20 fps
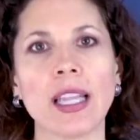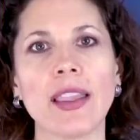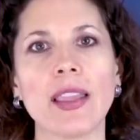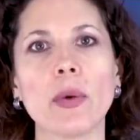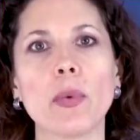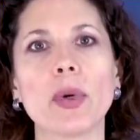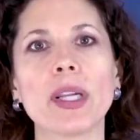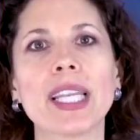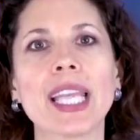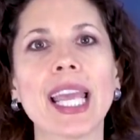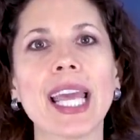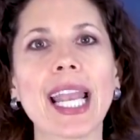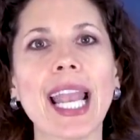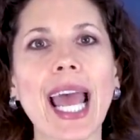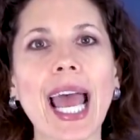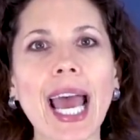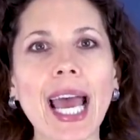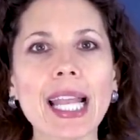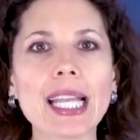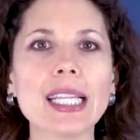that would get
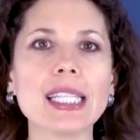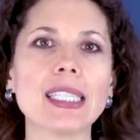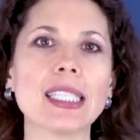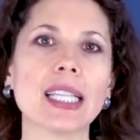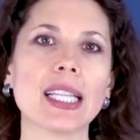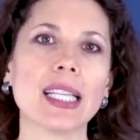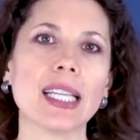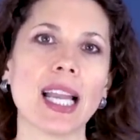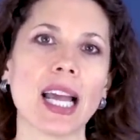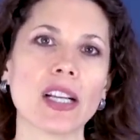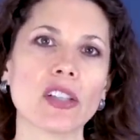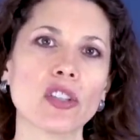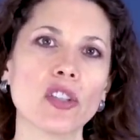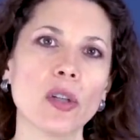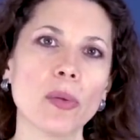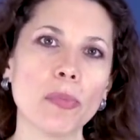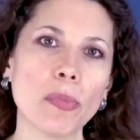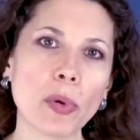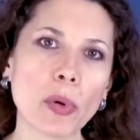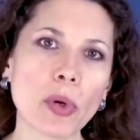added to the
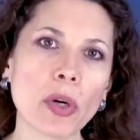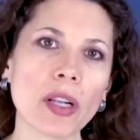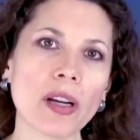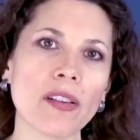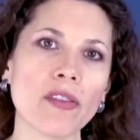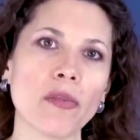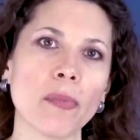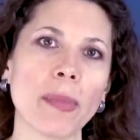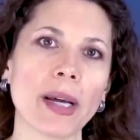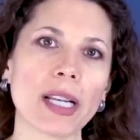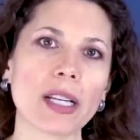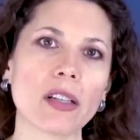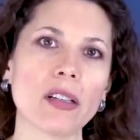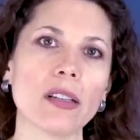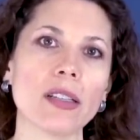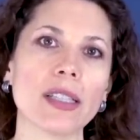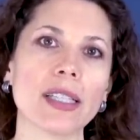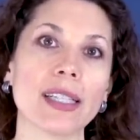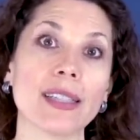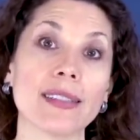National Board of
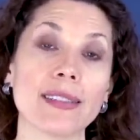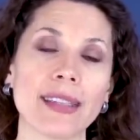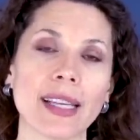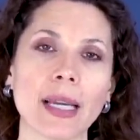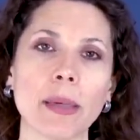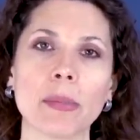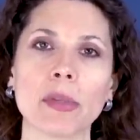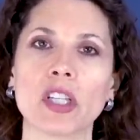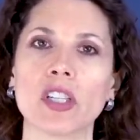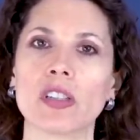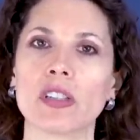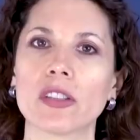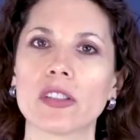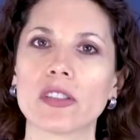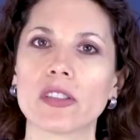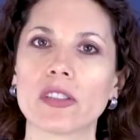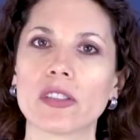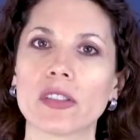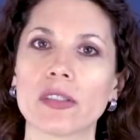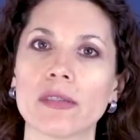Medical
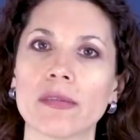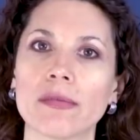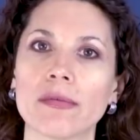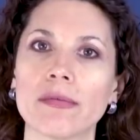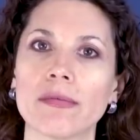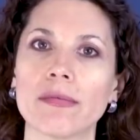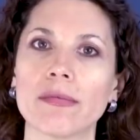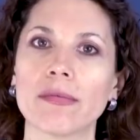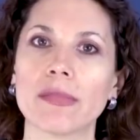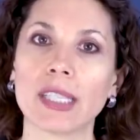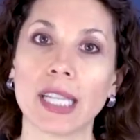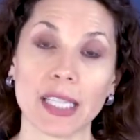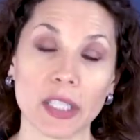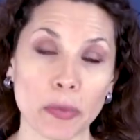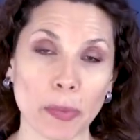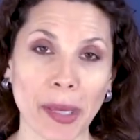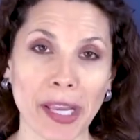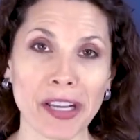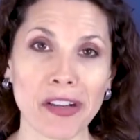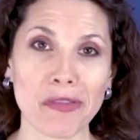Examiners
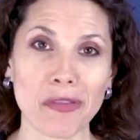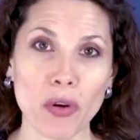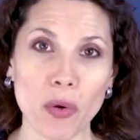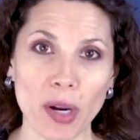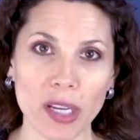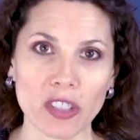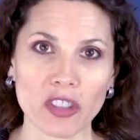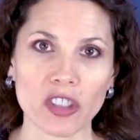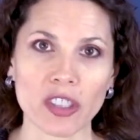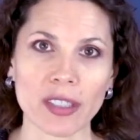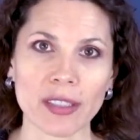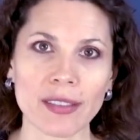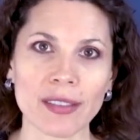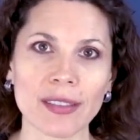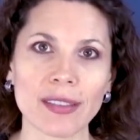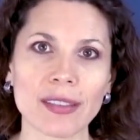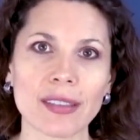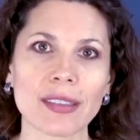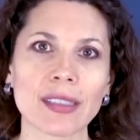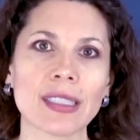test bank of
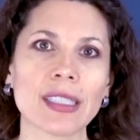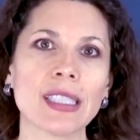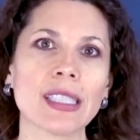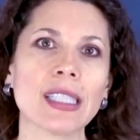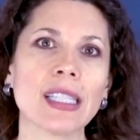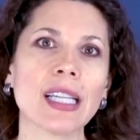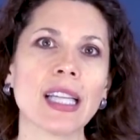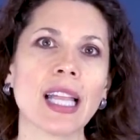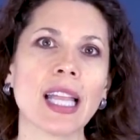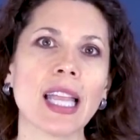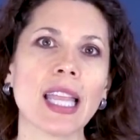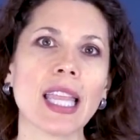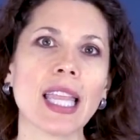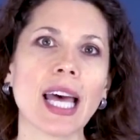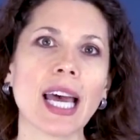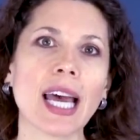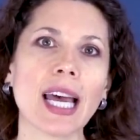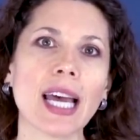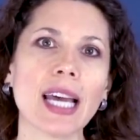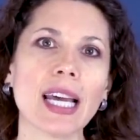questions
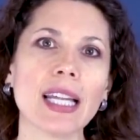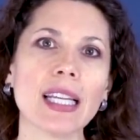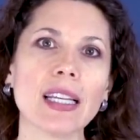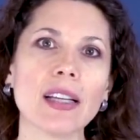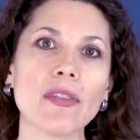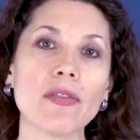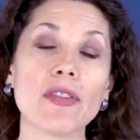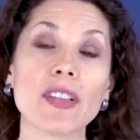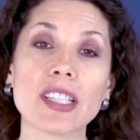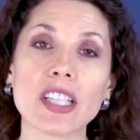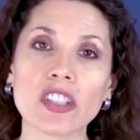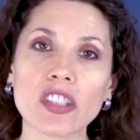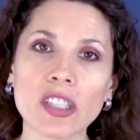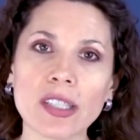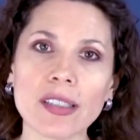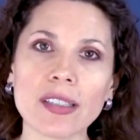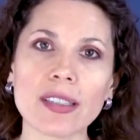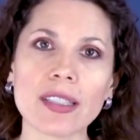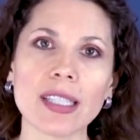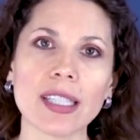that
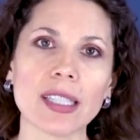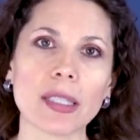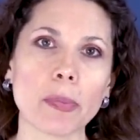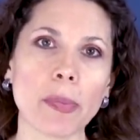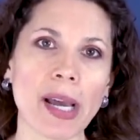physicians need to